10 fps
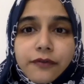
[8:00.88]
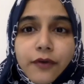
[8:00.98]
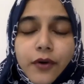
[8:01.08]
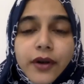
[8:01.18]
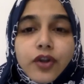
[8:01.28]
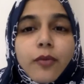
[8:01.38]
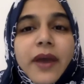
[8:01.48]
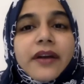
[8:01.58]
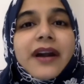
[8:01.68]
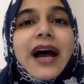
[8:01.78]
for, no
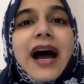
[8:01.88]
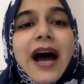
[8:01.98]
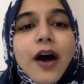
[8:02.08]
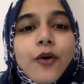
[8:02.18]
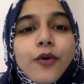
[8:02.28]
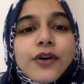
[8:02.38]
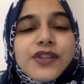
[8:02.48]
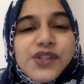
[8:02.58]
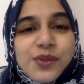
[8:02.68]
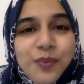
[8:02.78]
matter how
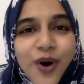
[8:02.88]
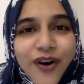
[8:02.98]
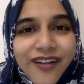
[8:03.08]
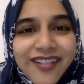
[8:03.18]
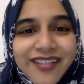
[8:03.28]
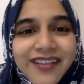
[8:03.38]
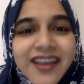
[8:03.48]
small.